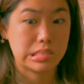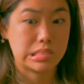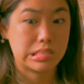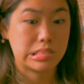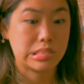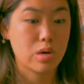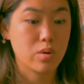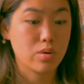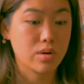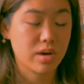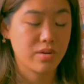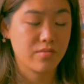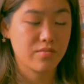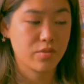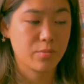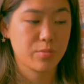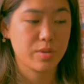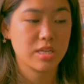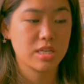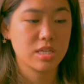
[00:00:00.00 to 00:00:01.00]
Don't come for
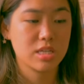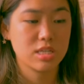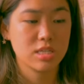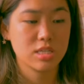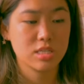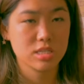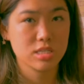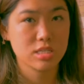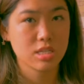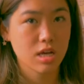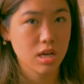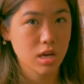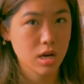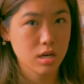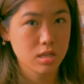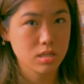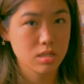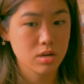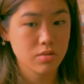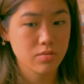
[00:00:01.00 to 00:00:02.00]
me, Kiehl's. I
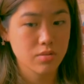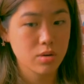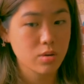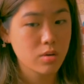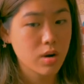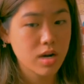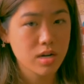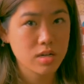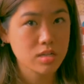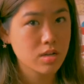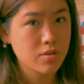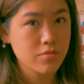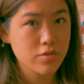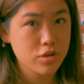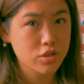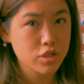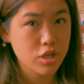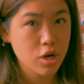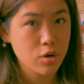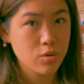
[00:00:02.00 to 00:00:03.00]
love you. I love your
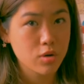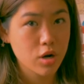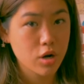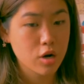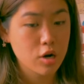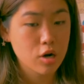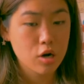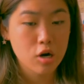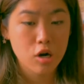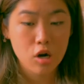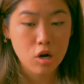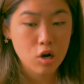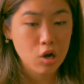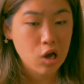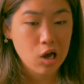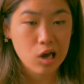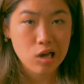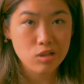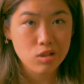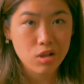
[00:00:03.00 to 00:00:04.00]
toner.
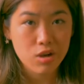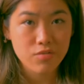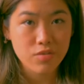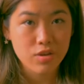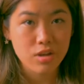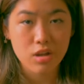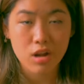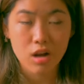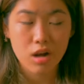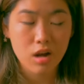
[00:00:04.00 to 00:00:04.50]
I love it.